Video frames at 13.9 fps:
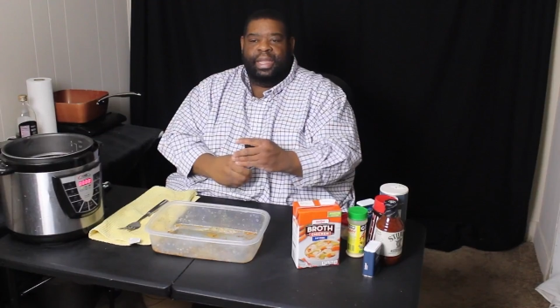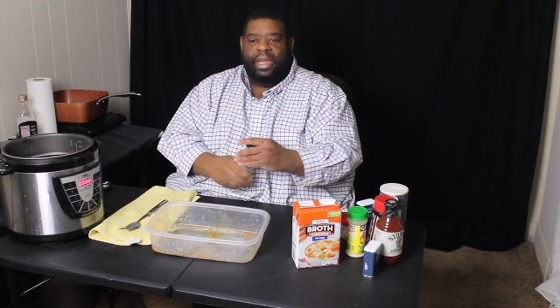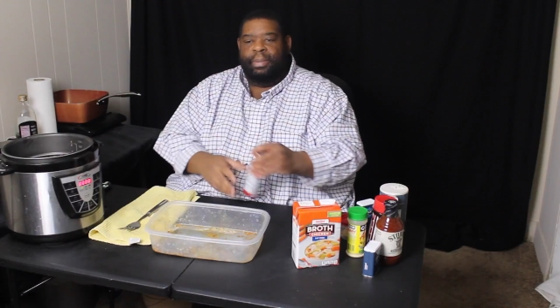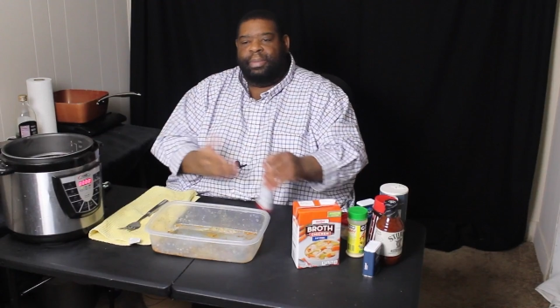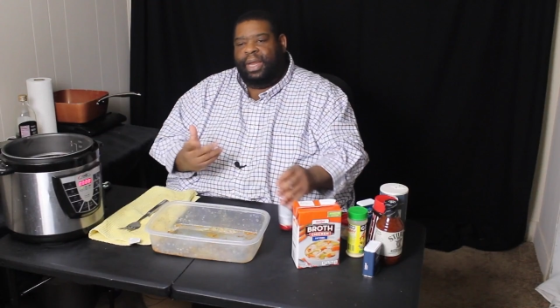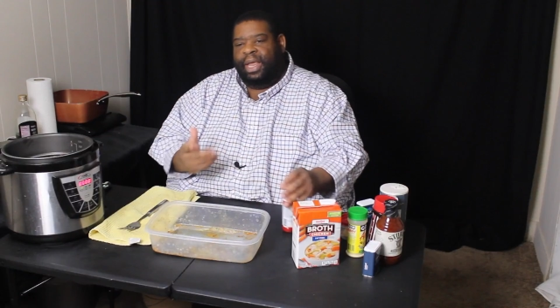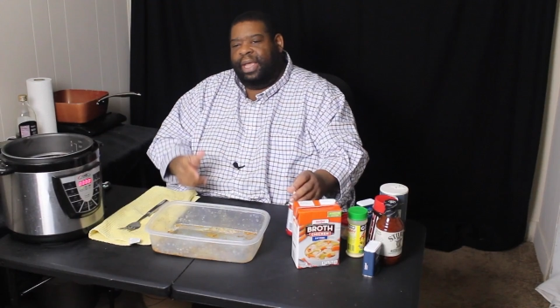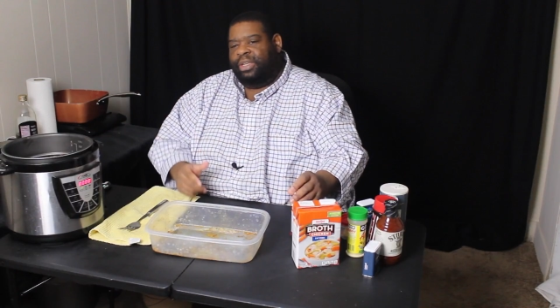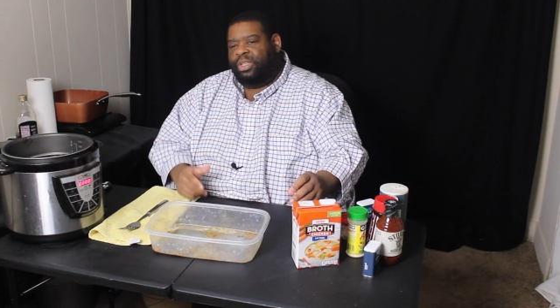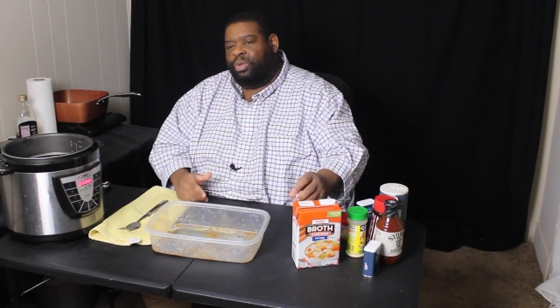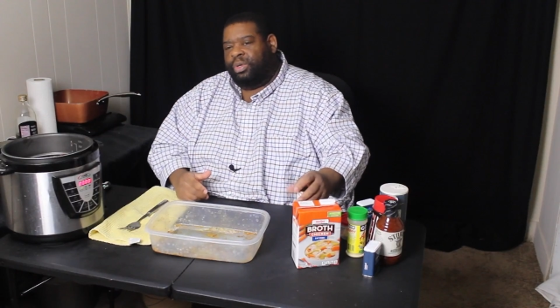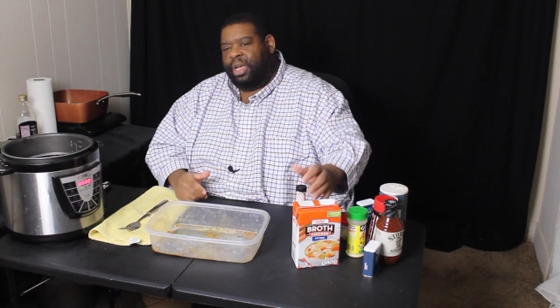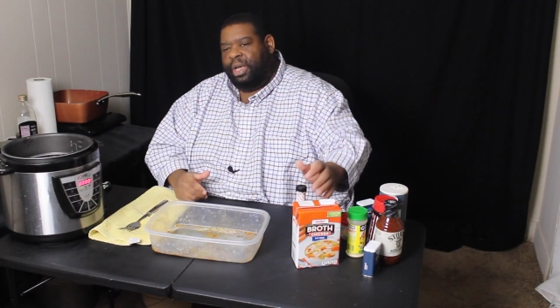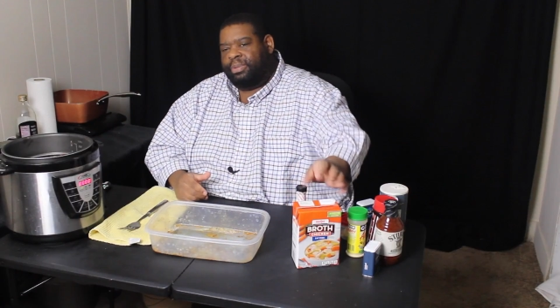then I'm gonna add
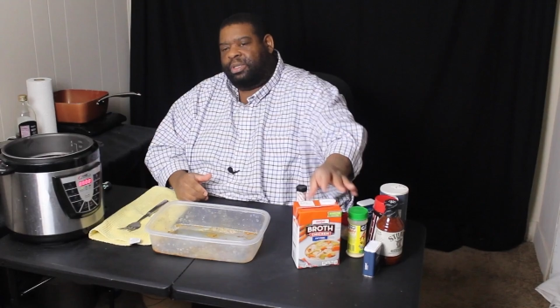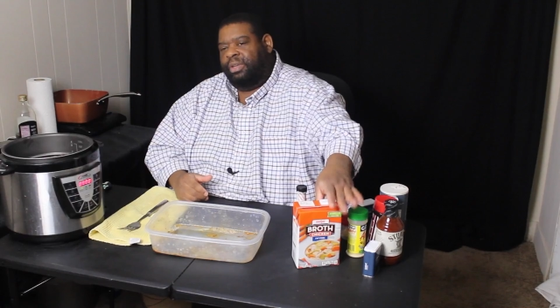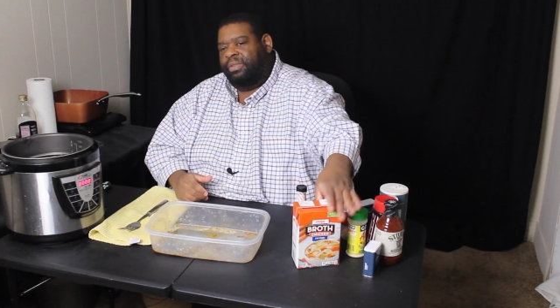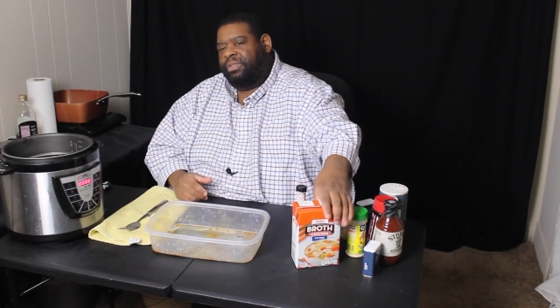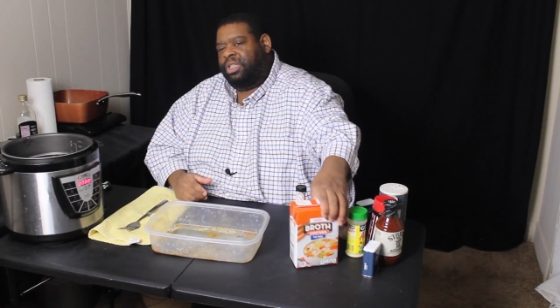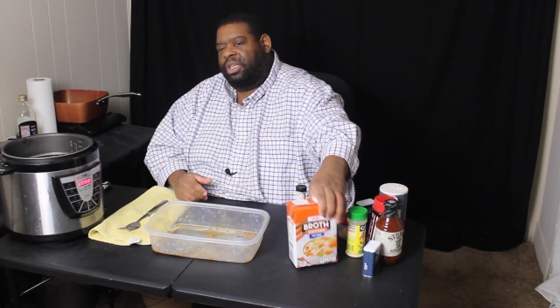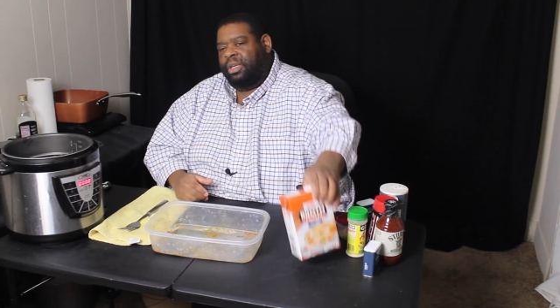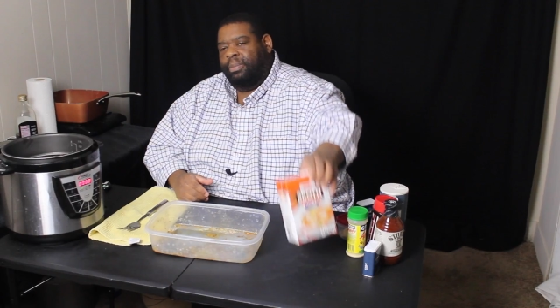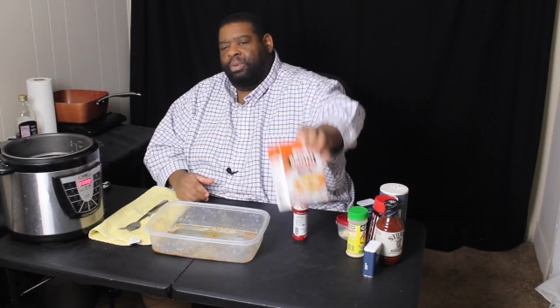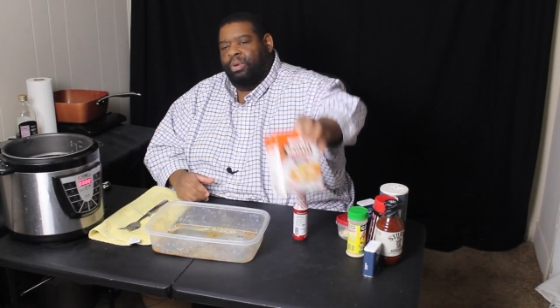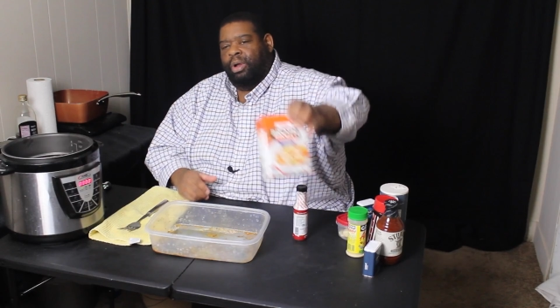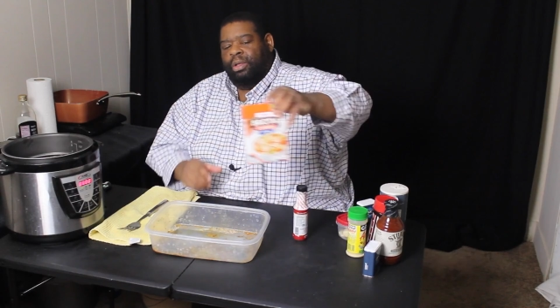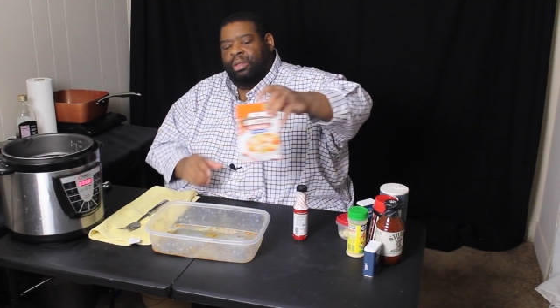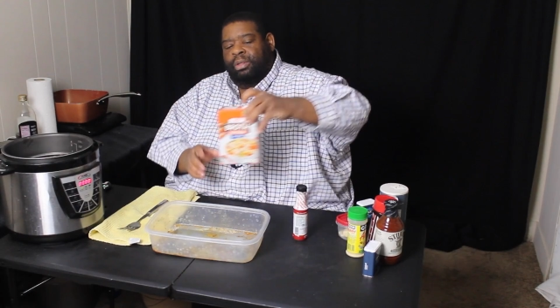2 cups of chicken
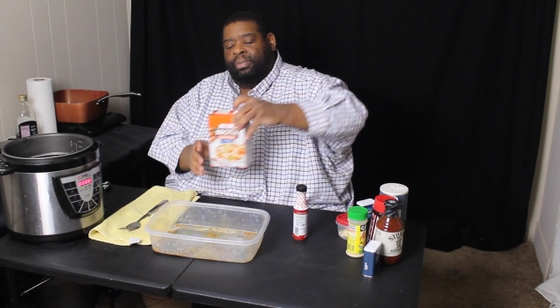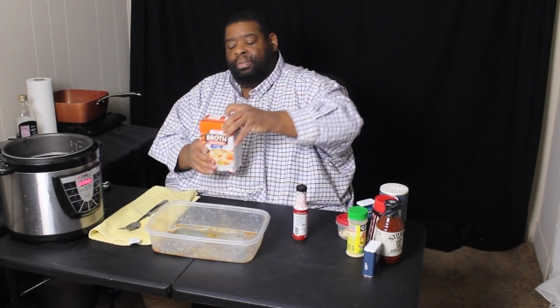broth.